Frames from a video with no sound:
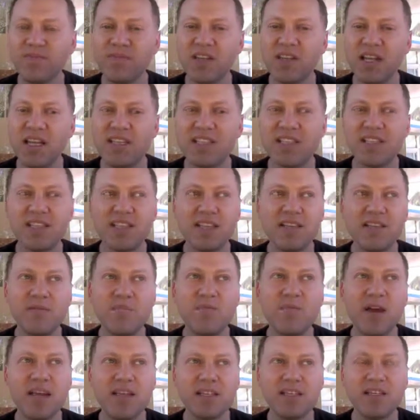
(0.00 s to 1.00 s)
is
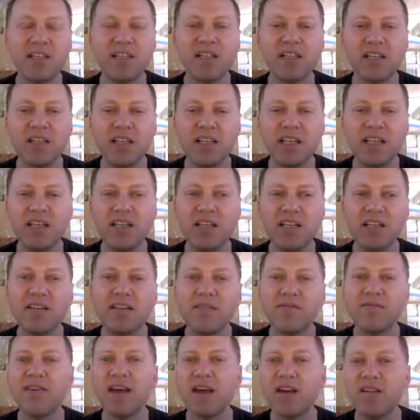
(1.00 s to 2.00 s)
basically
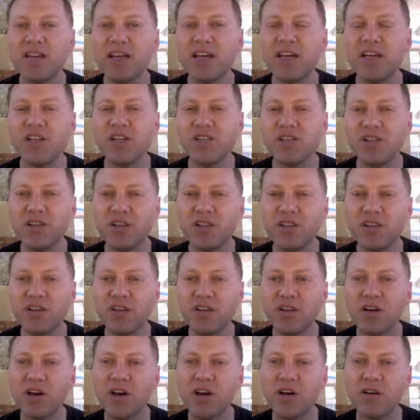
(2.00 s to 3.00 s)
the foundation
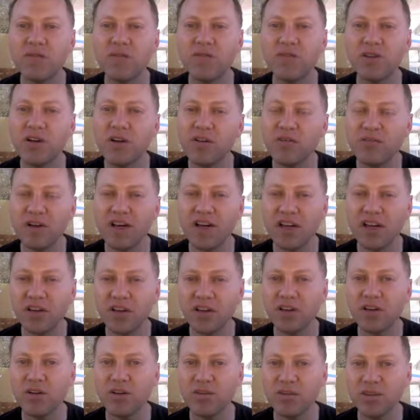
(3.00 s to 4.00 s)
of our
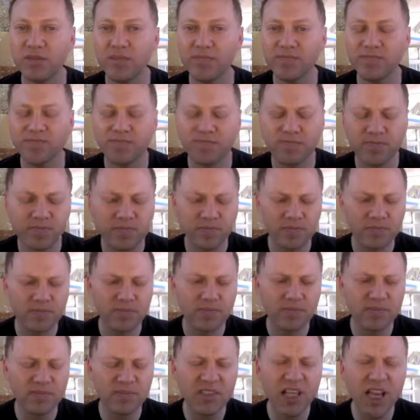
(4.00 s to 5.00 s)
code.
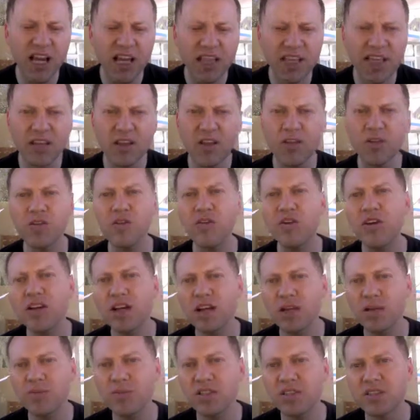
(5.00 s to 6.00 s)
And then the third
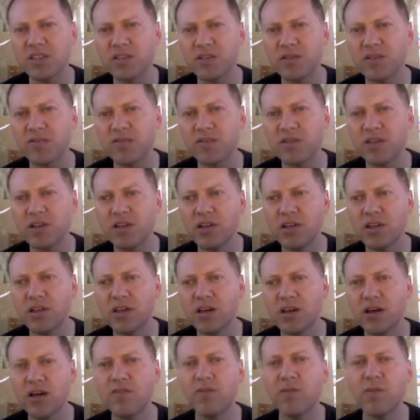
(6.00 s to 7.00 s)
element
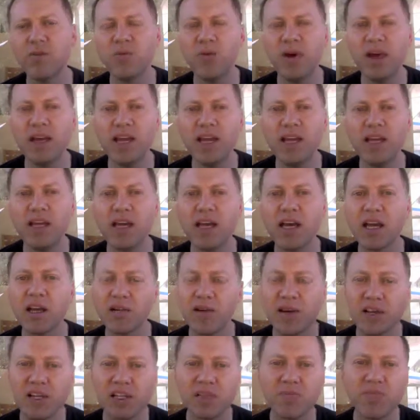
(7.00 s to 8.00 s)
of the way our
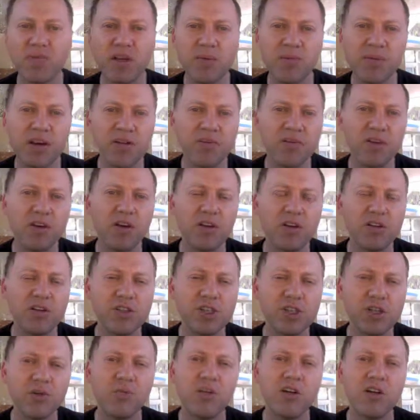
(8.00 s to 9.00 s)
XP
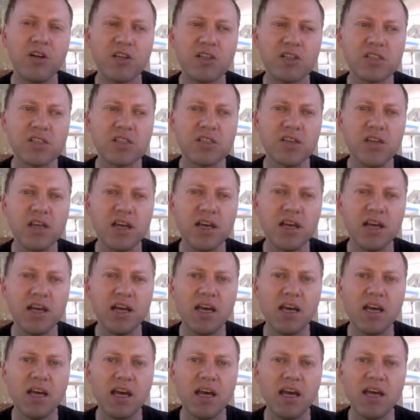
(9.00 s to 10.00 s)
methodology works
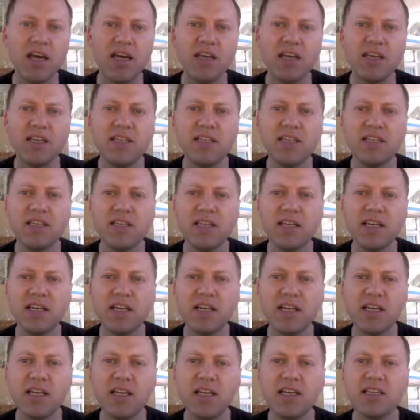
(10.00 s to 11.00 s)
is
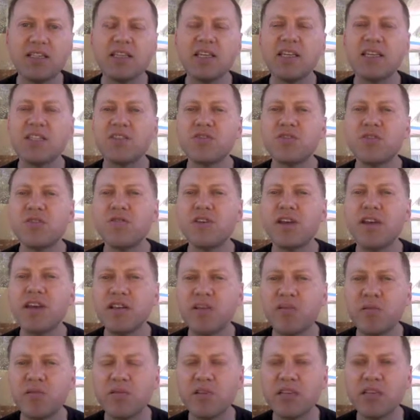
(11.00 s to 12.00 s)
a sort of
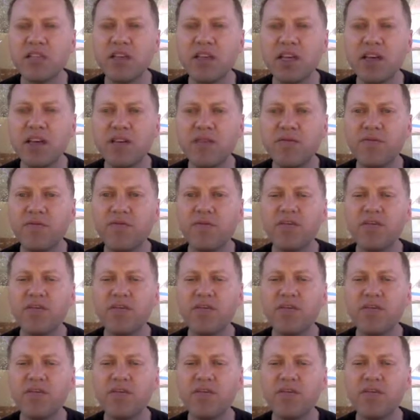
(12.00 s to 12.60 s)
iterative